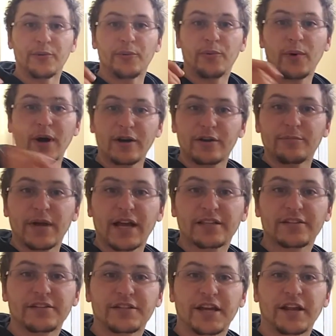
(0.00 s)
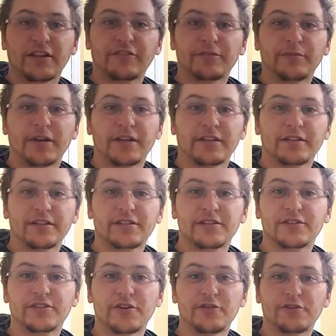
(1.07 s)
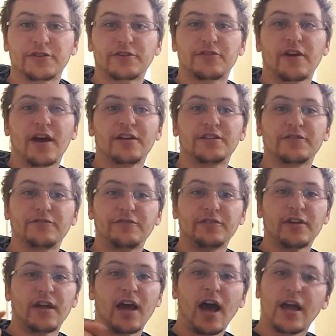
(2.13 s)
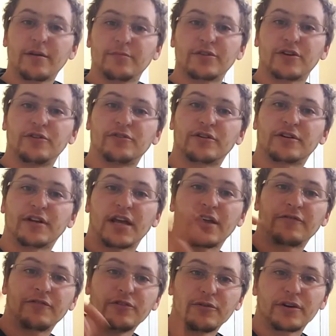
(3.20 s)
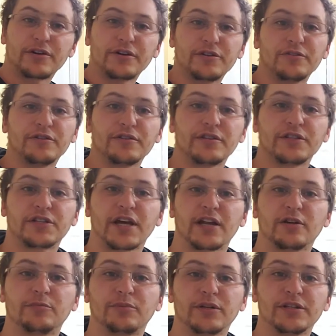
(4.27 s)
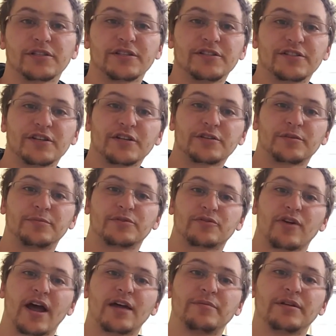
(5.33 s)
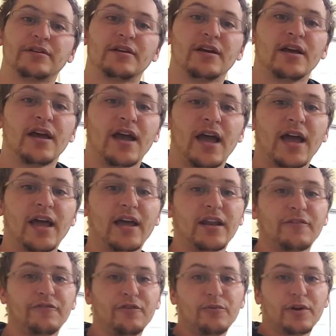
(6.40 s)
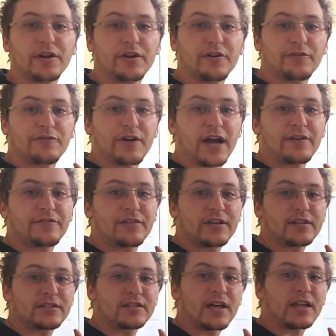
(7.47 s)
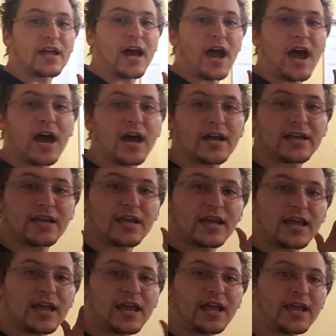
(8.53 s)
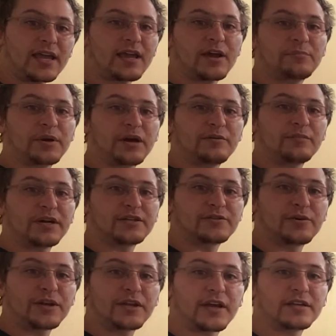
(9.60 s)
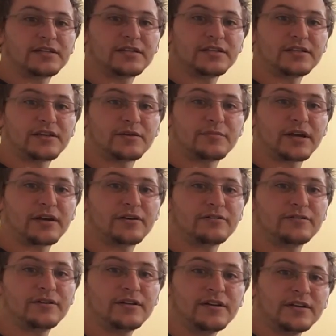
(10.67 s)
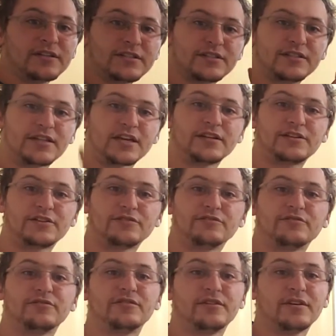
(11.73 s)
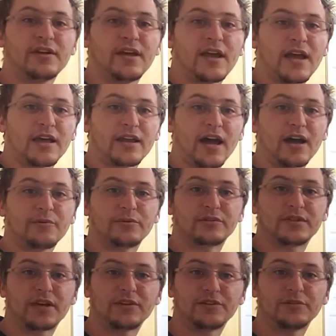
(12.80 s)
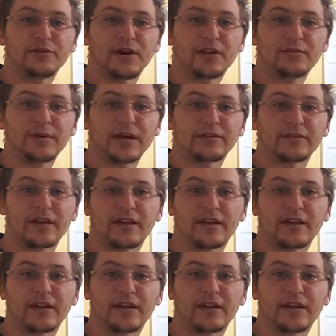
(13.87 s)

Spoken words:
Welcome back to the channel, everybody. This is Toker's Garage. I am Toker. If you are new to the channel, please consider subscribing. And if you want to know 5 things that I hate about my 2019 Camaro, stay tuned and I will tell you all about